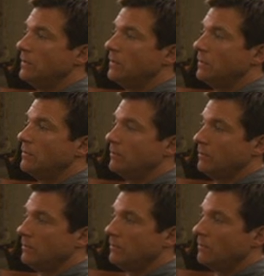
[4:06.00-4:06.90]

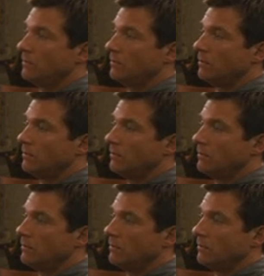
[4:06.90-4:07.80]
(no one is talking)